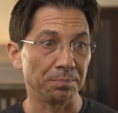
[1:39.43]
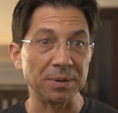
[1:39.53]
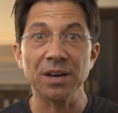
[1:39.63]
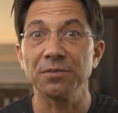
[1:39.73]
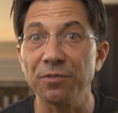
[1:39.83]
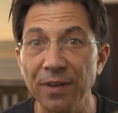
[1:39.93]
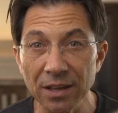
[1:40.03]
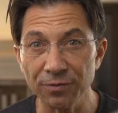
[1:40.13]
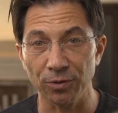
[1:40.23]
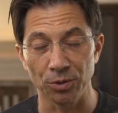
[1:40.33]
be
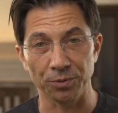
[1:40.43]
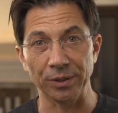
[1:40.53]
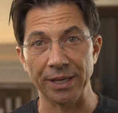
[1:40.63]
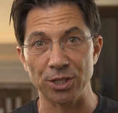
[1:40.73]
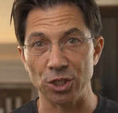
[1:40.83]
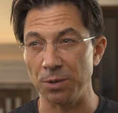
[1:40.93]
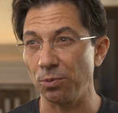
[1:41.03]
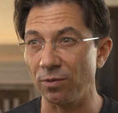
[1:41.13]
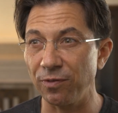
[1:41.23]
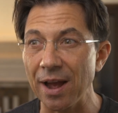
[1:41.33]
unfaithful in a relationship
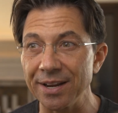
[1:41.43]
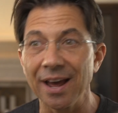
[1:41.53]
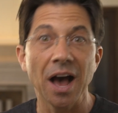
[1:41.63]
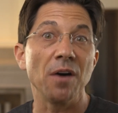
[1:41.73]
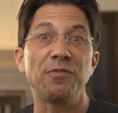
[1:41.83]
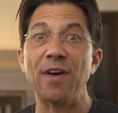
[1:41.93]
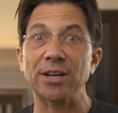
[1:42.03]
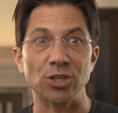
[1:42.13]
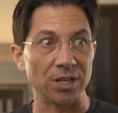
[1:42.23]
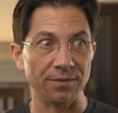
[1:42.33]
or find affection,